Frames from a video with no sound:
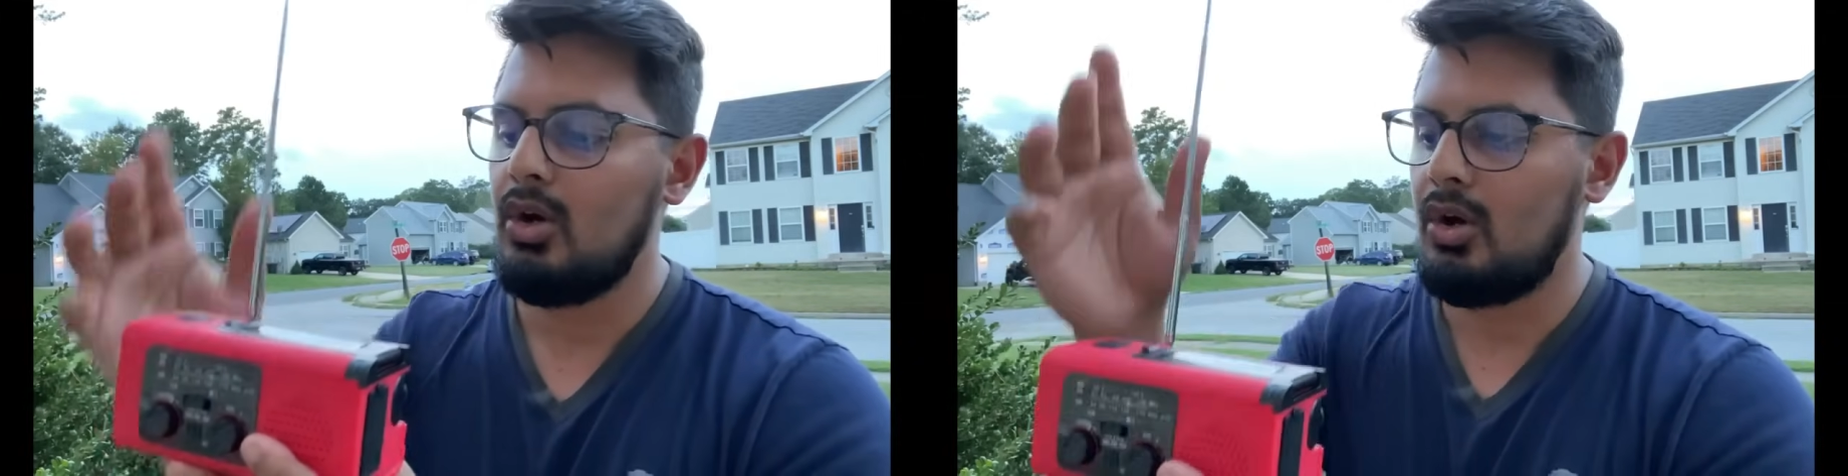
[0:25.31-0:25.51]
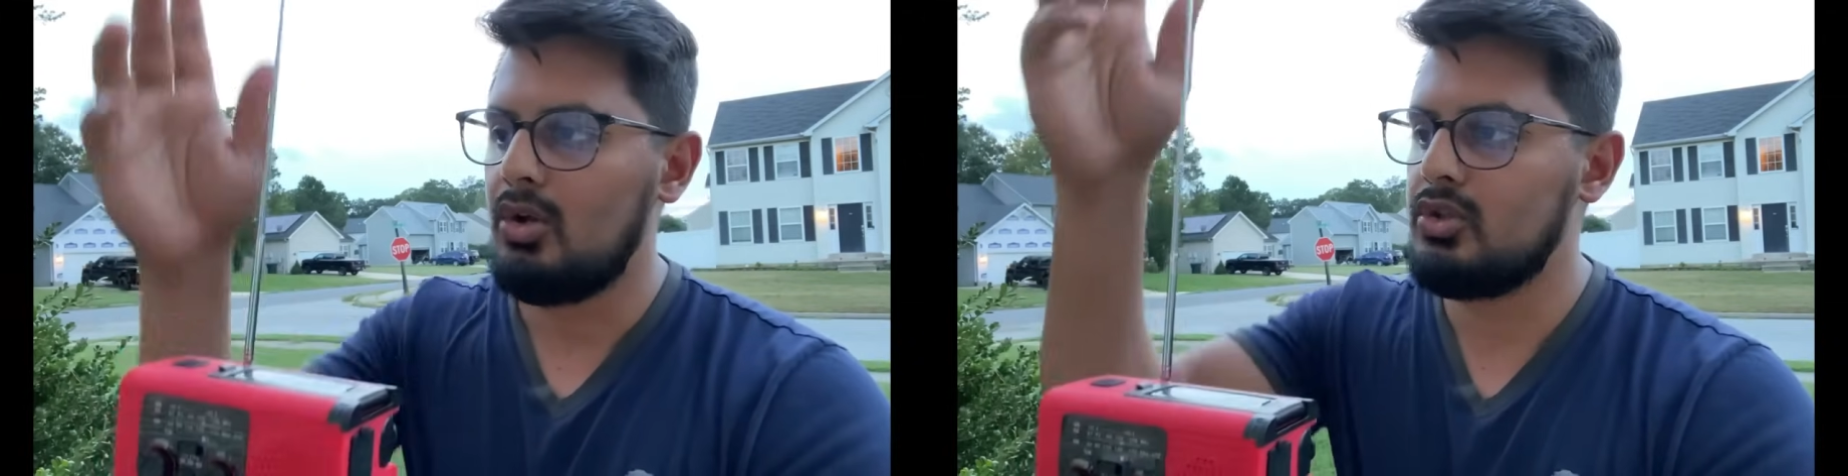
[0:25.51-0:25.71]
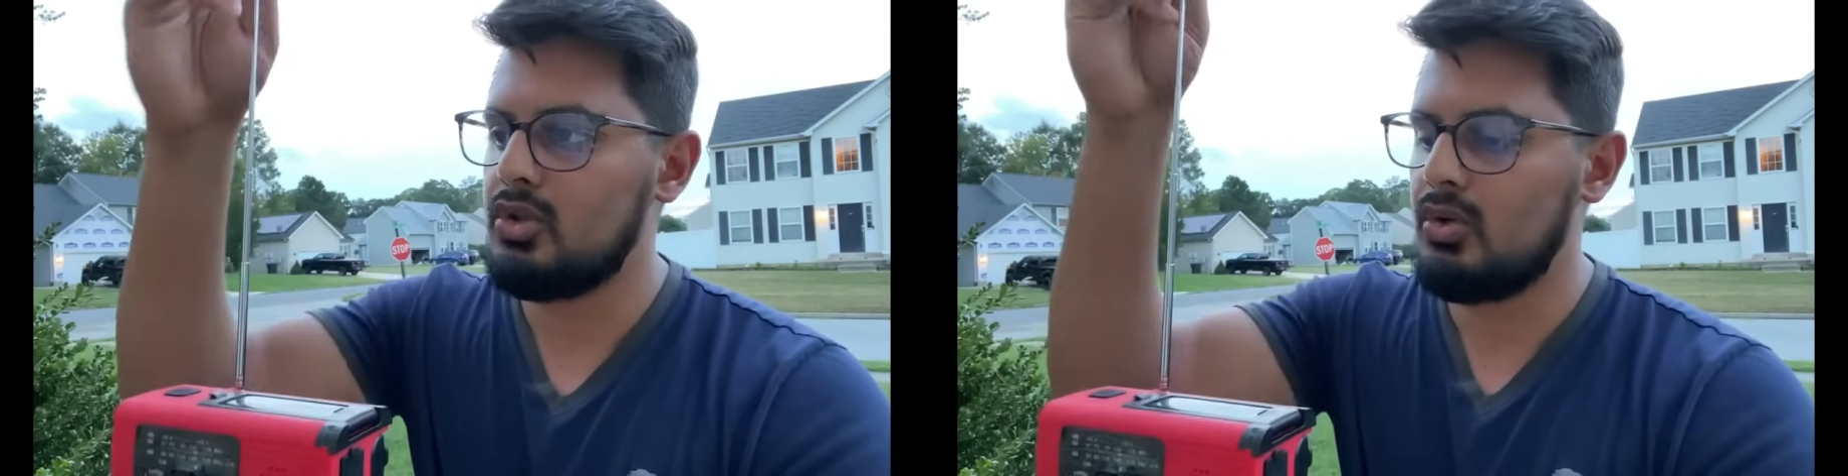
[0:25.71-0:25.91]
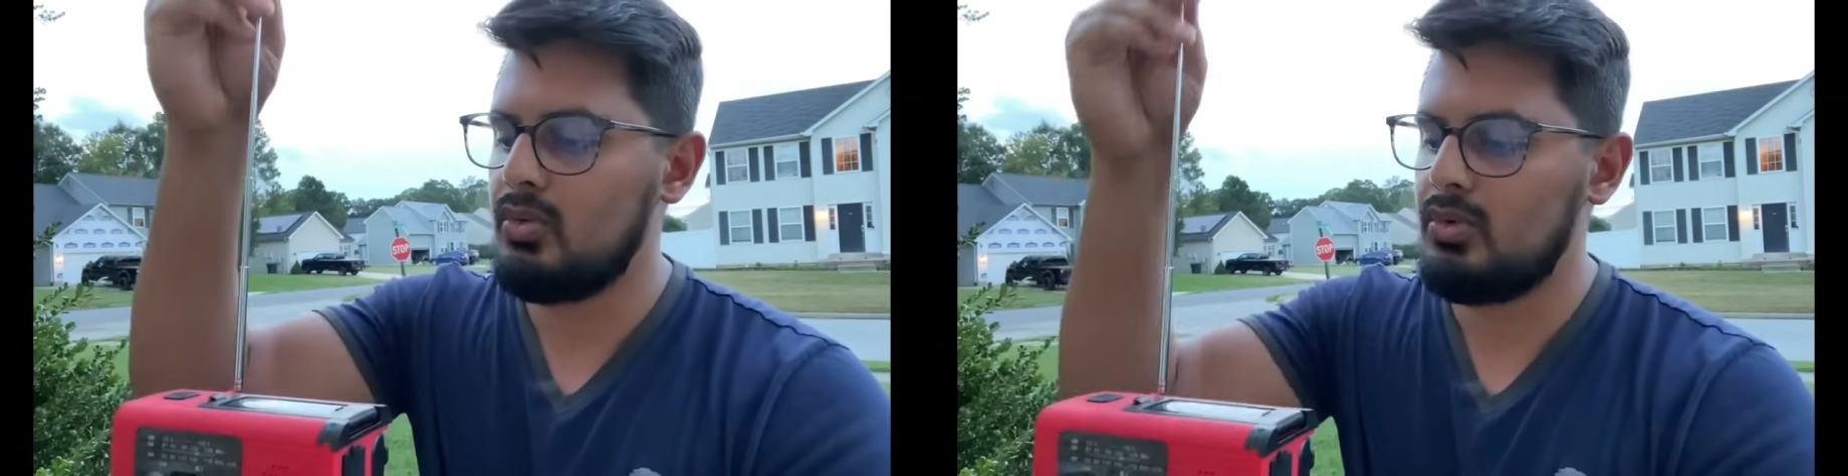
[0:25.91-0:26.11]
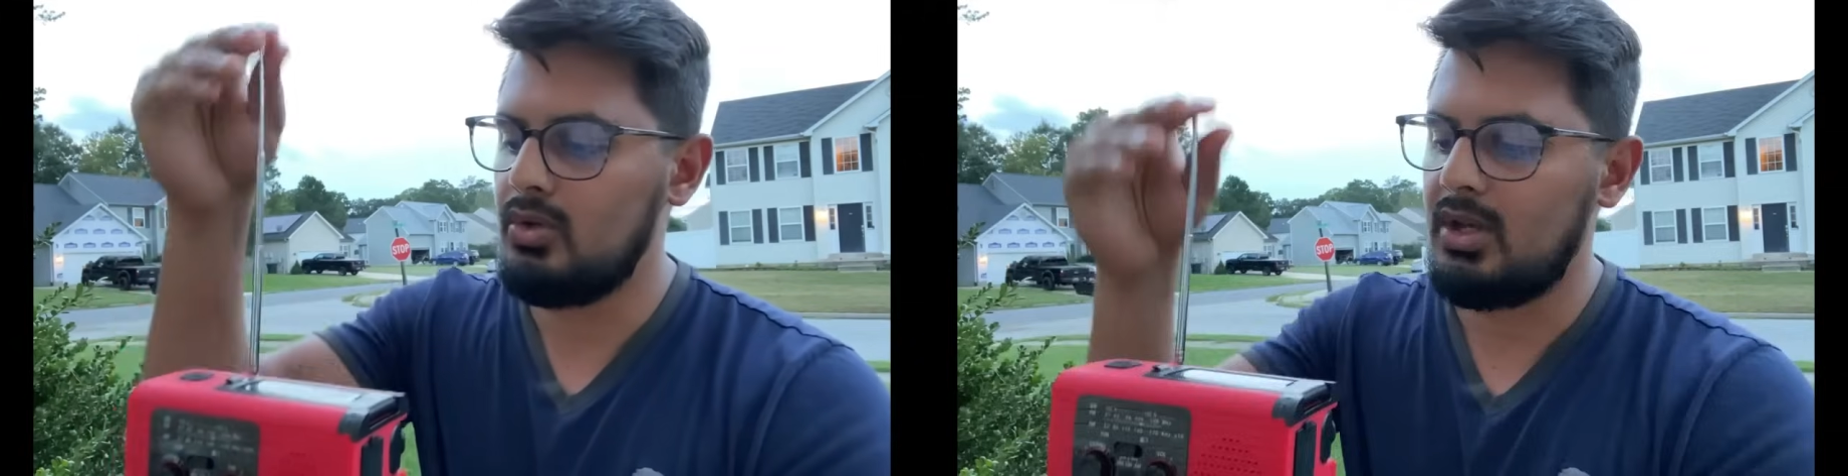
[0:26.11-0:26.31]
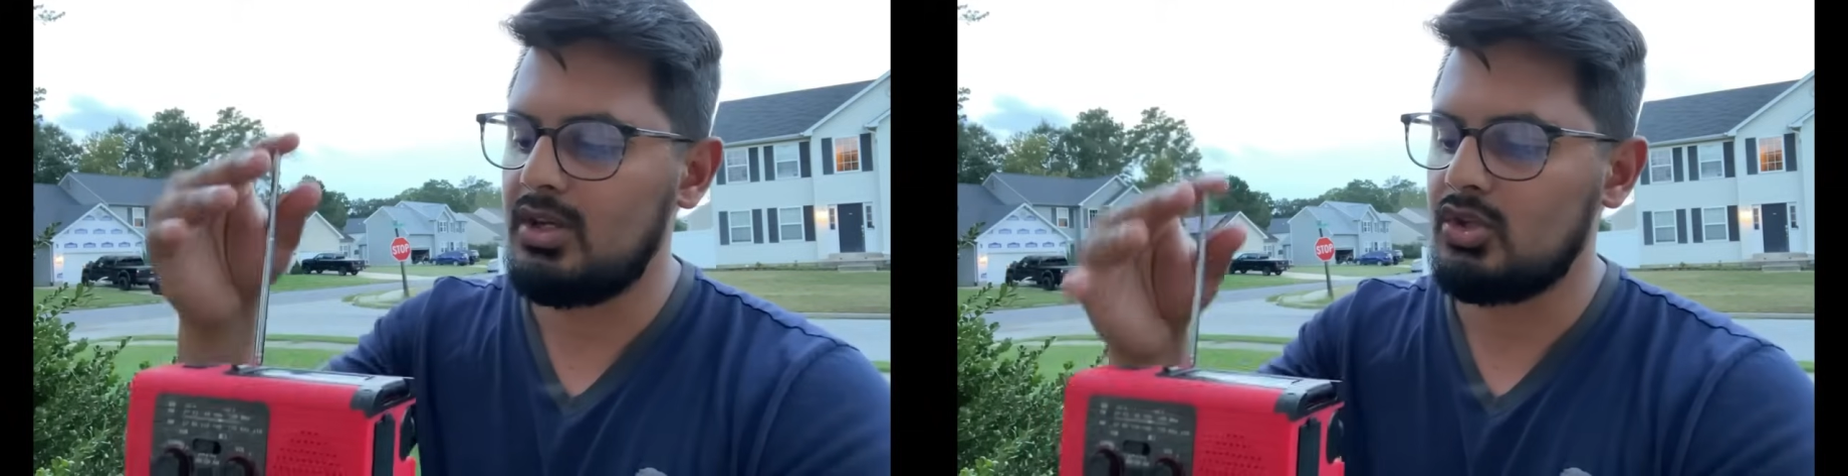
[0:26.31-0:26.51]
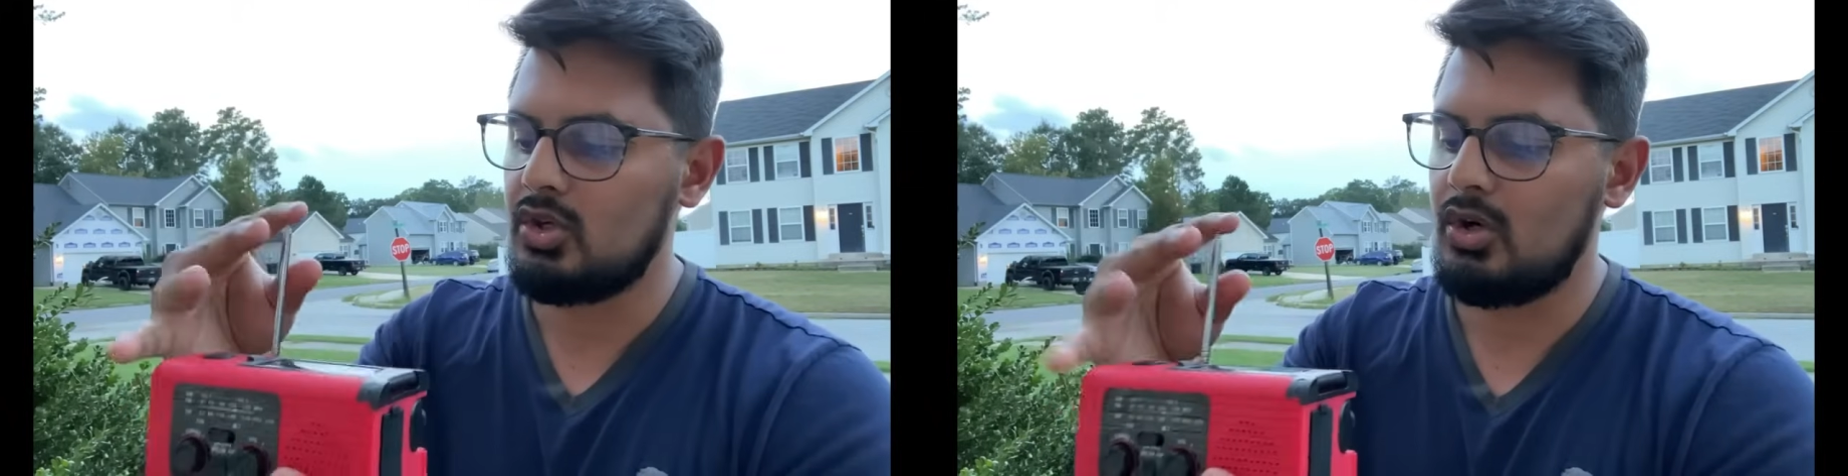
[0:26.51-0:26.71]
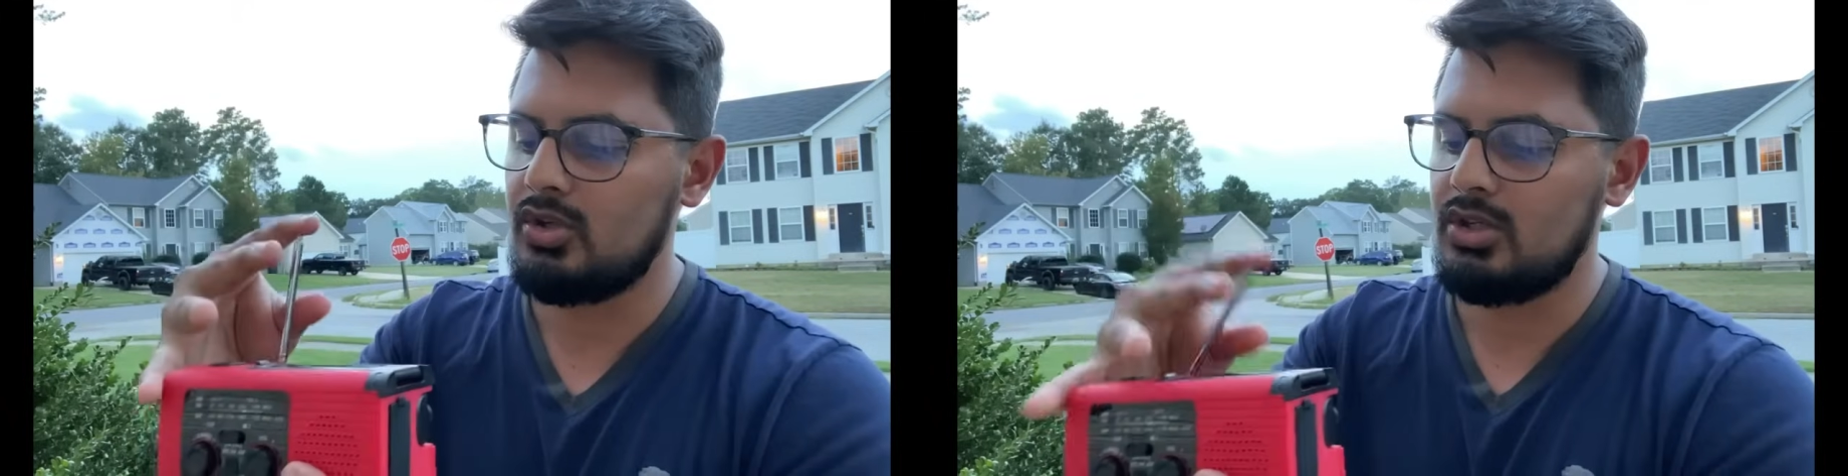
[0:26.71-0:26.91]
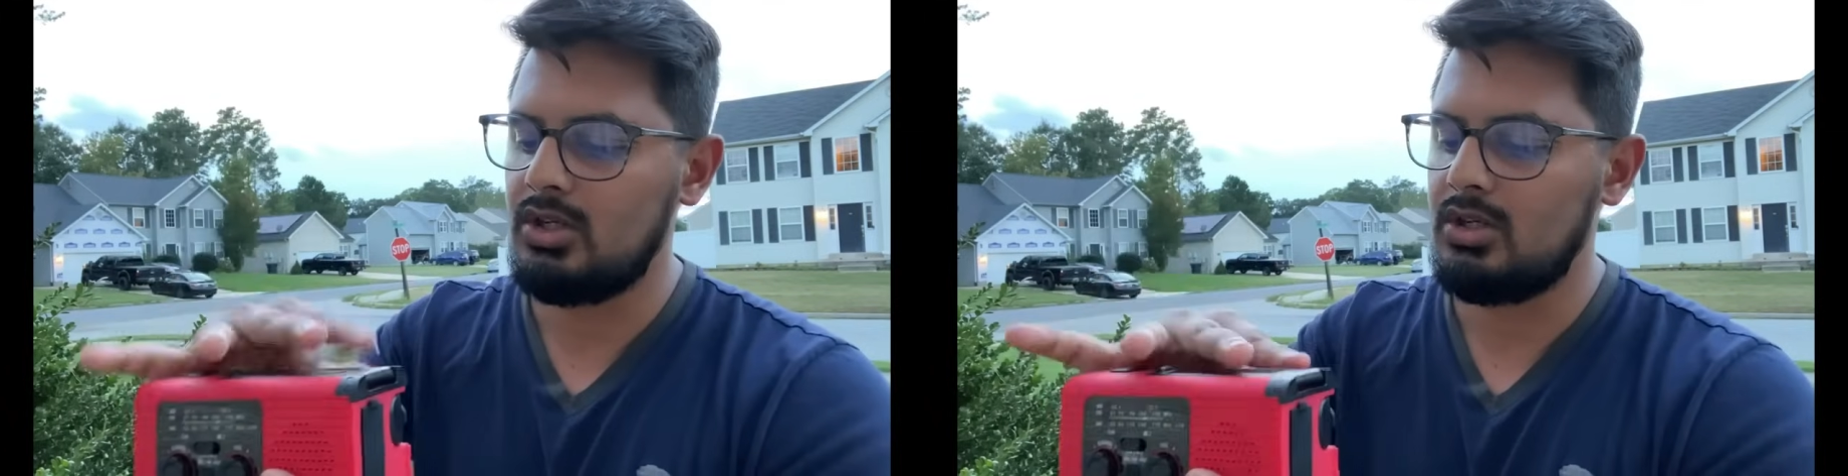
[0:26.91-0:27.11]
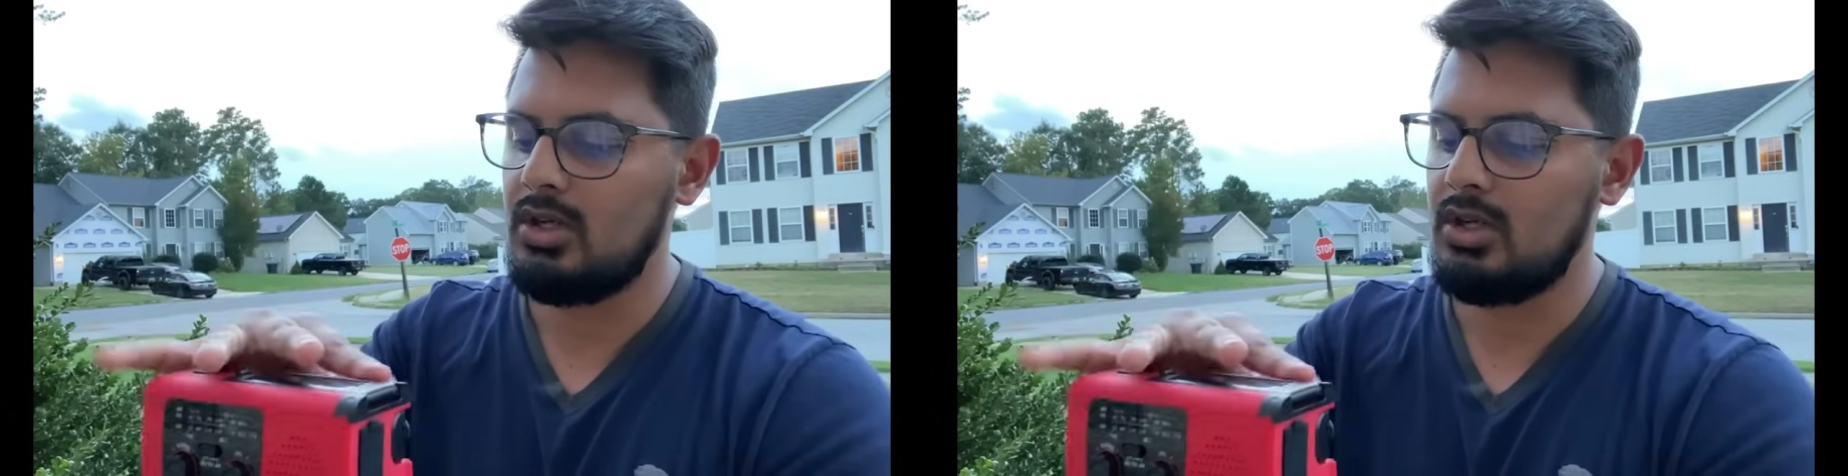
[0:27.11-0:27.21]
Also, you can charge it